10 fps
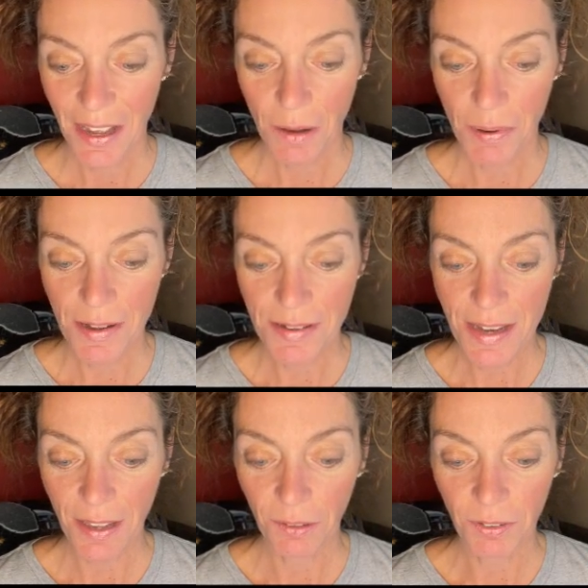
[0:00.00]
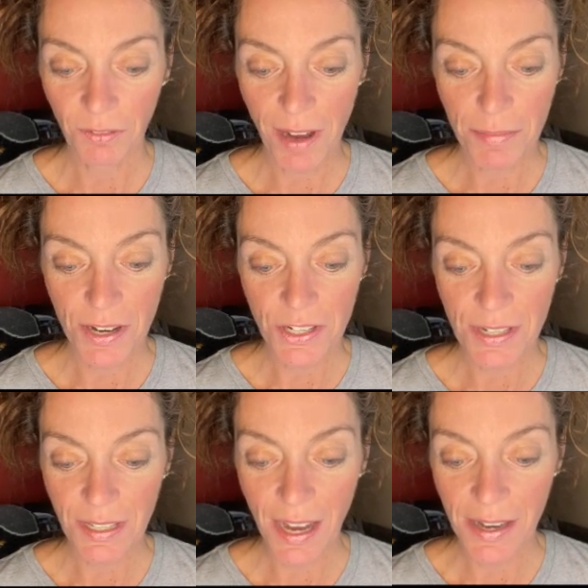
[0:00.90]
Upon death, if your vibration
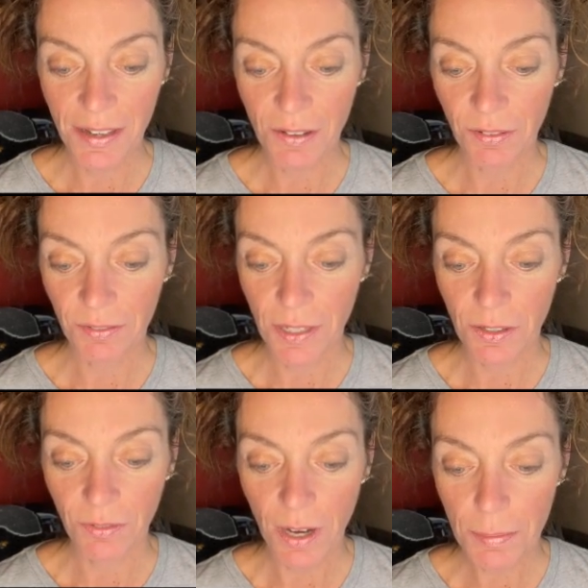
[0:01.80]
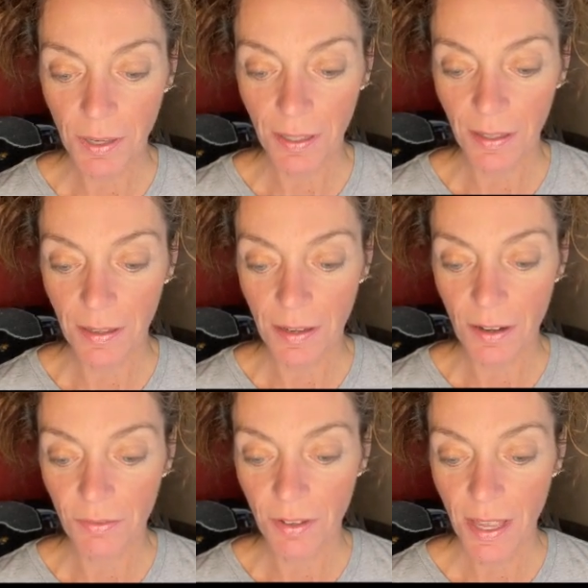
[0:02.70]
is high enough, if you've upgraded
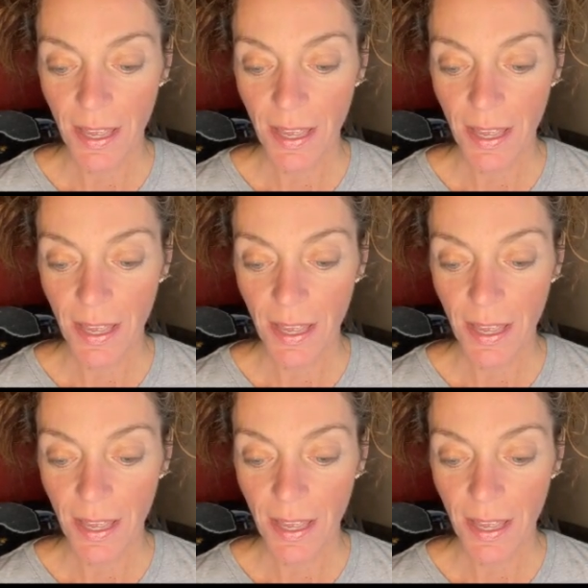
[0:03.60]
enough